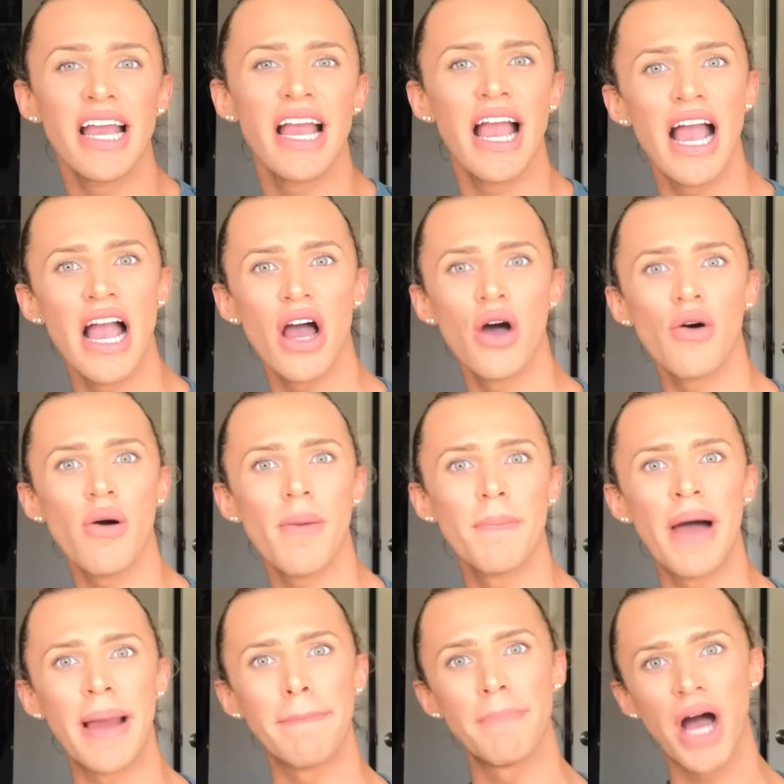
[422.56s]
how
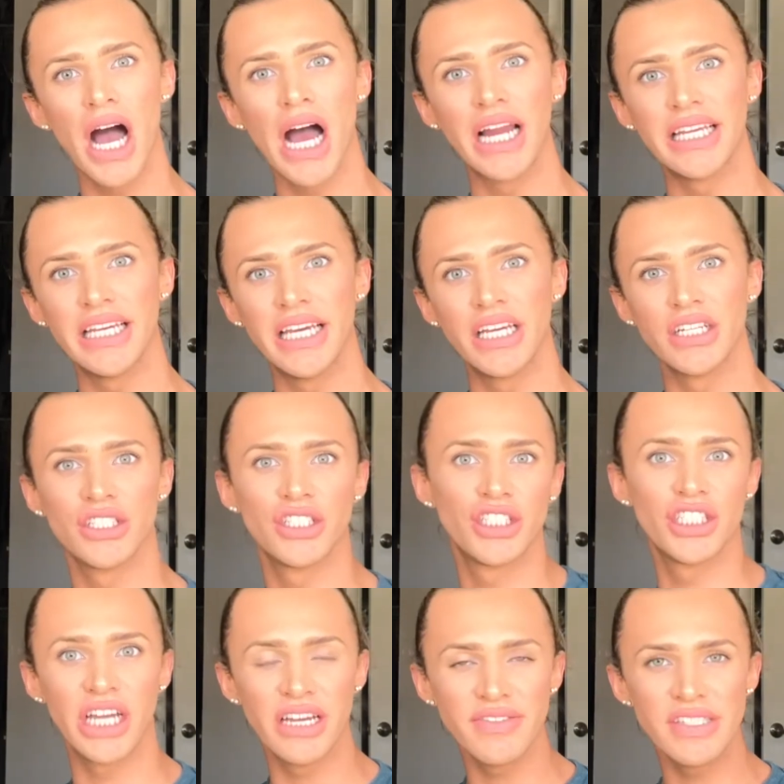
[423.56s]
my body
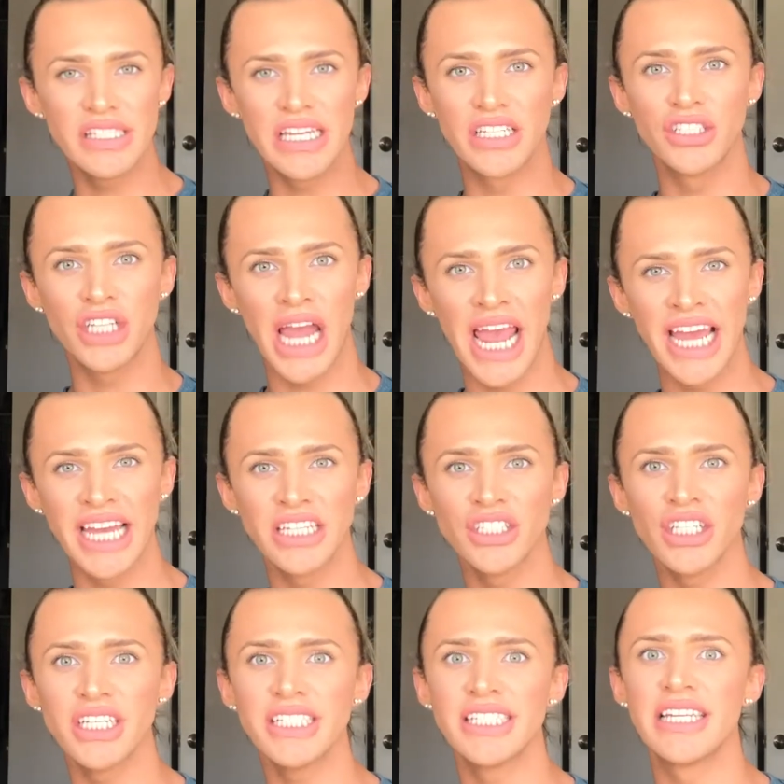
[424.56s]
shifts and
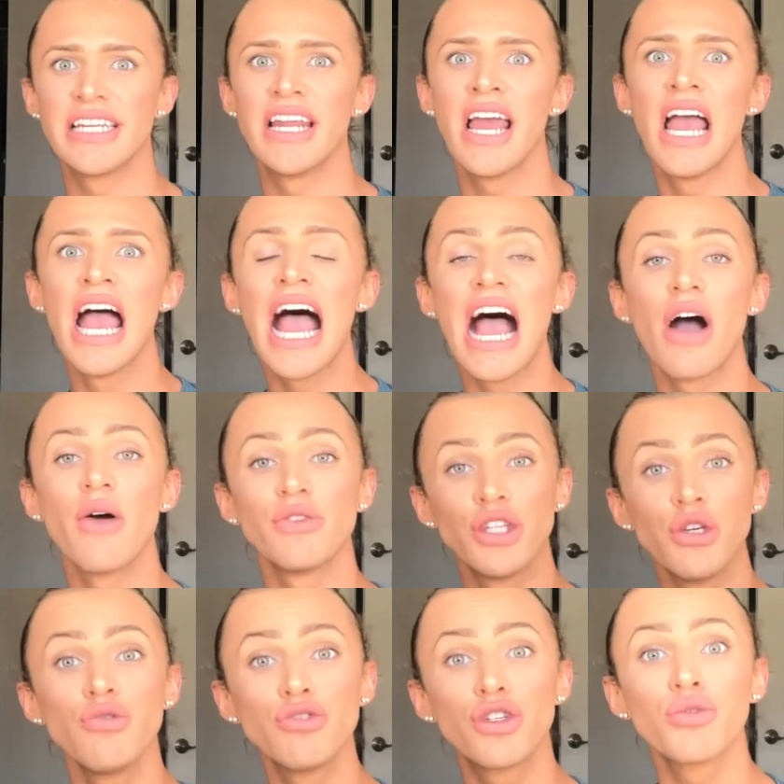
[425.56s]
changes, and how
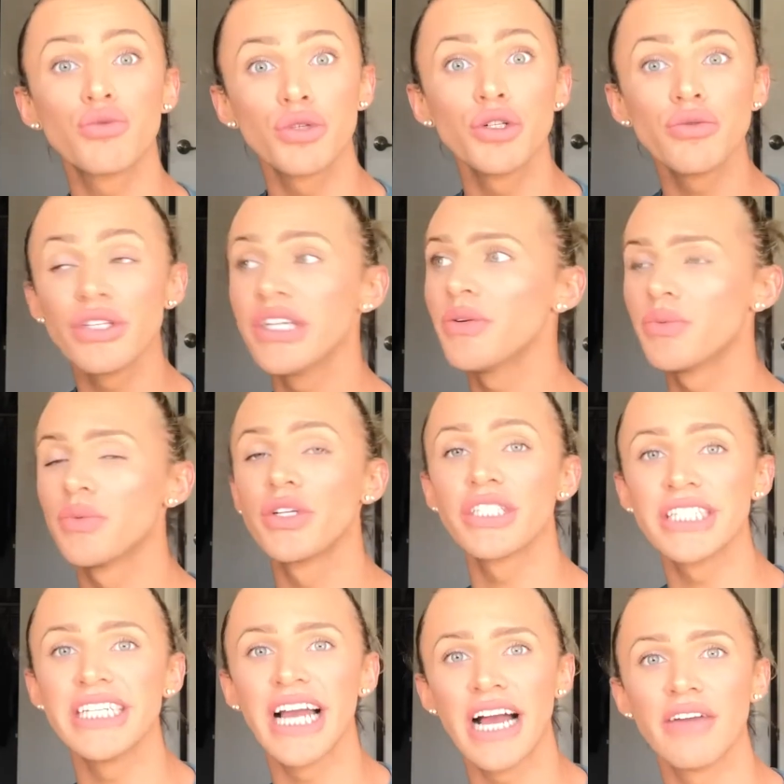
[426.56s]
you truly,
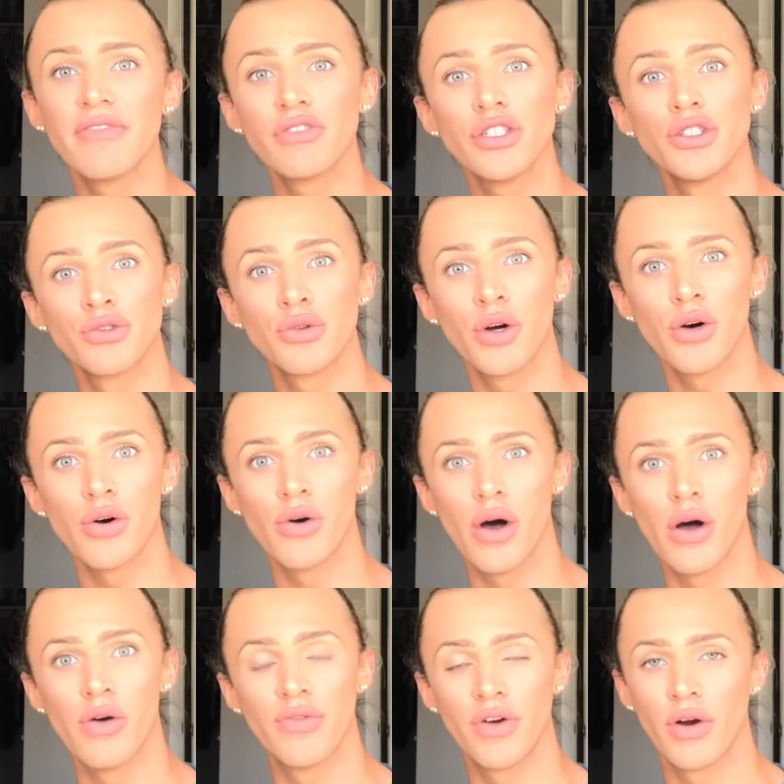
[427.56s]
really have control
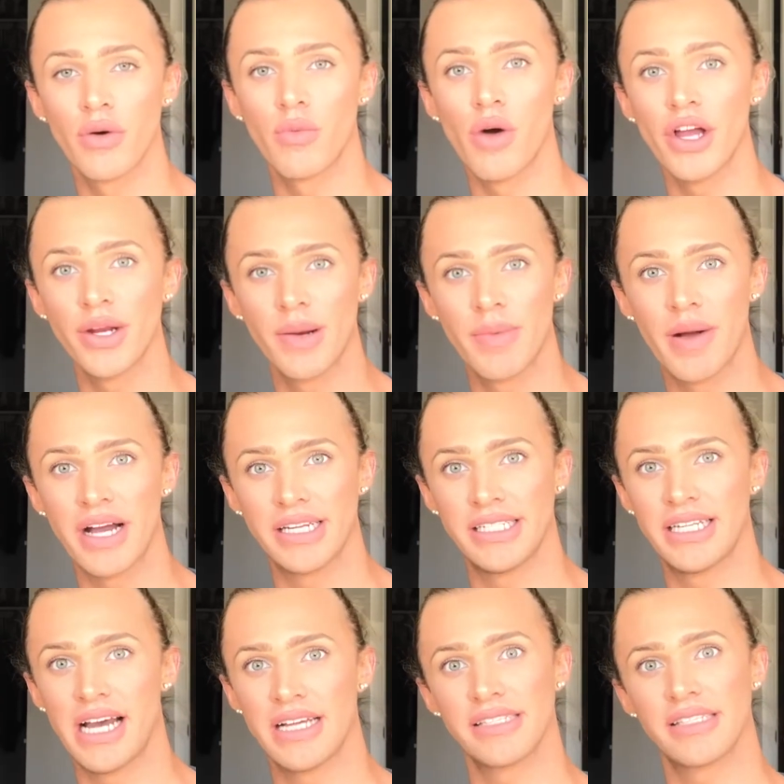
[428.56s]
over what your body
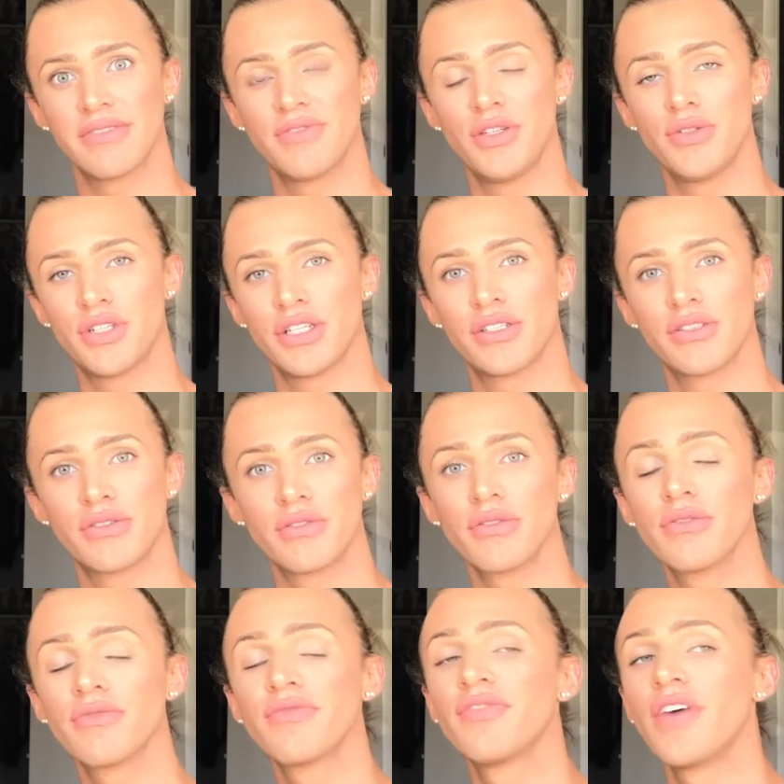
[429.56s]
does if you just
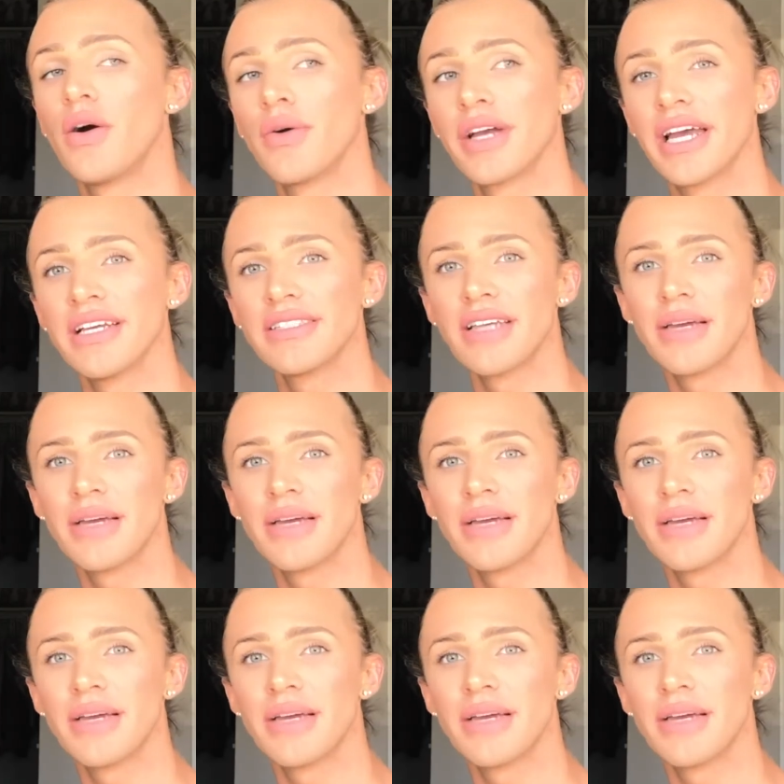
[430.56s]
focus.